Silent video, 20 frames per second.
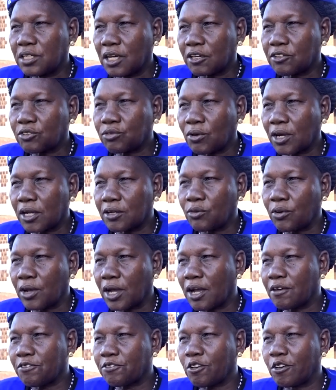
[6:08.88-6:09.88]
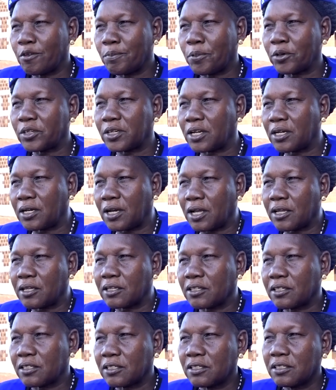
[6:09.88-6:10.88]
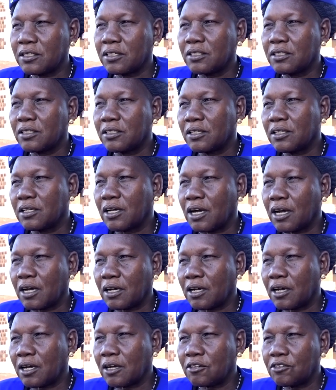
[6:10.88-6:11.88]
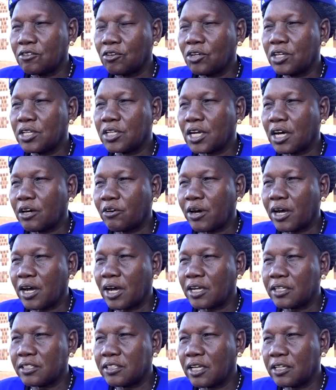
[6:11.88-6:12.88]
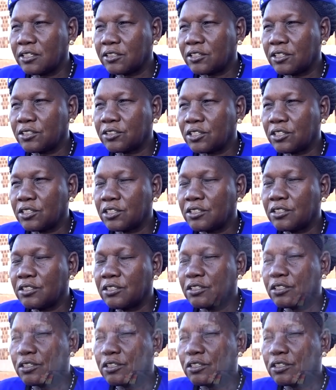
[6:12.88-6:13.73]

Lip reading: that one we have component like knowing our identity,